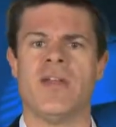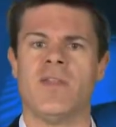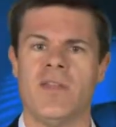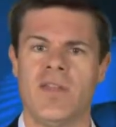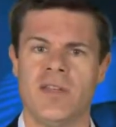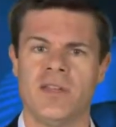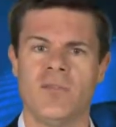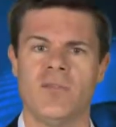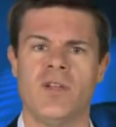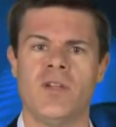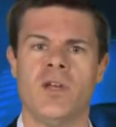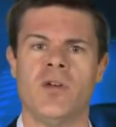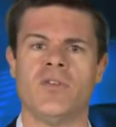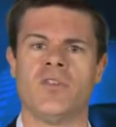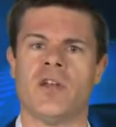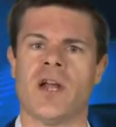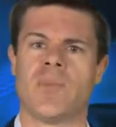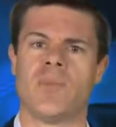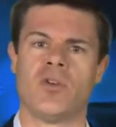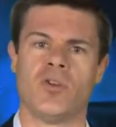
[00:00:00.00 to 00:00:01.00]
This video
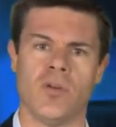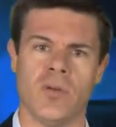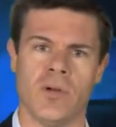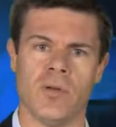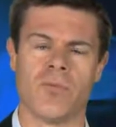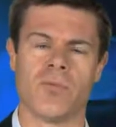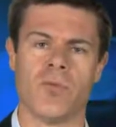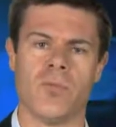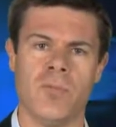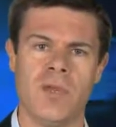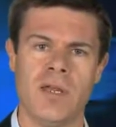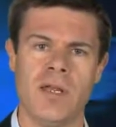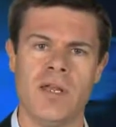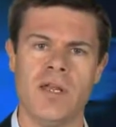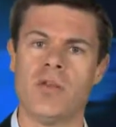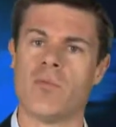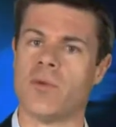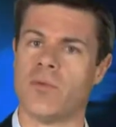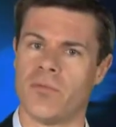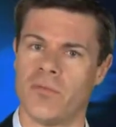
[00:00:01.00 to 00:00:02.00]
is an opportunity for
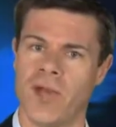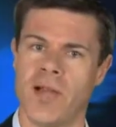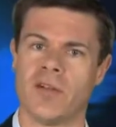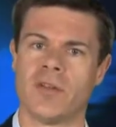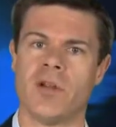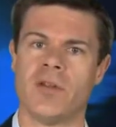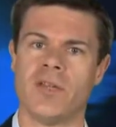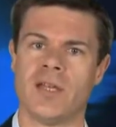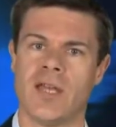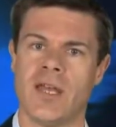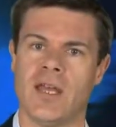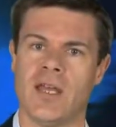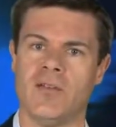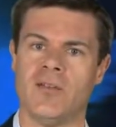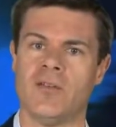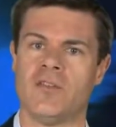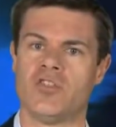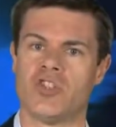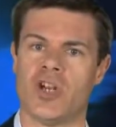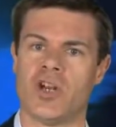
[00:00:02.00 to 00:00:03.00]
me to reflect on the
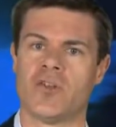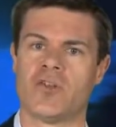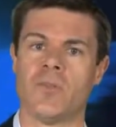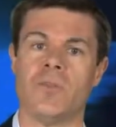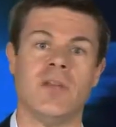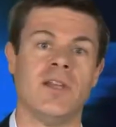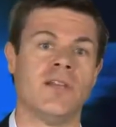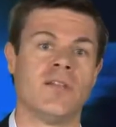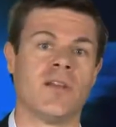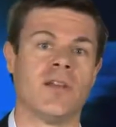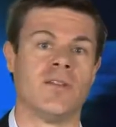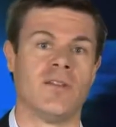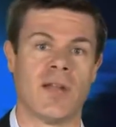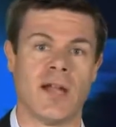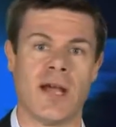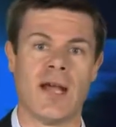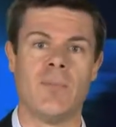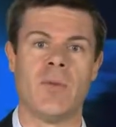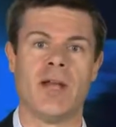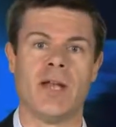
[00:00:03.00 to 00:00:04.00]
case and share some insights that
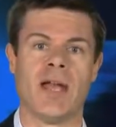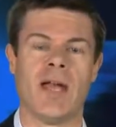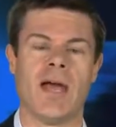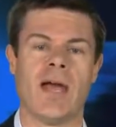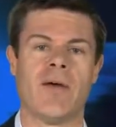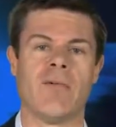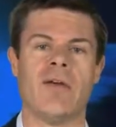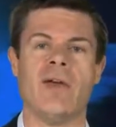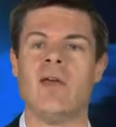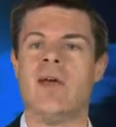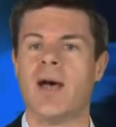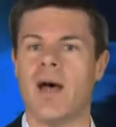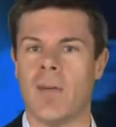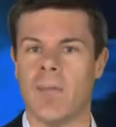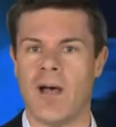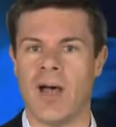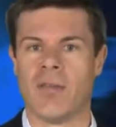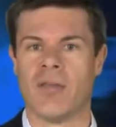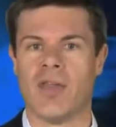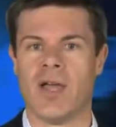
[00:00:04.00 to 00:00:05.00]
I might have
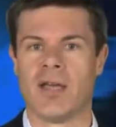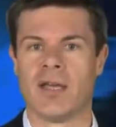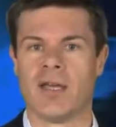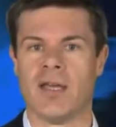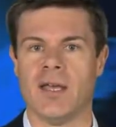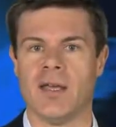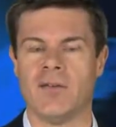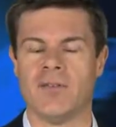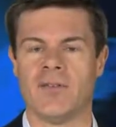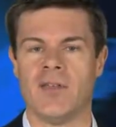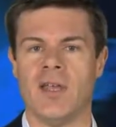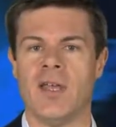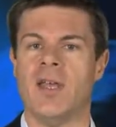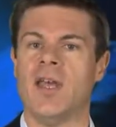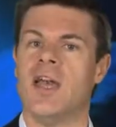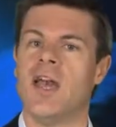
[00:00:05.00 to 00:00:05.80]
about that case,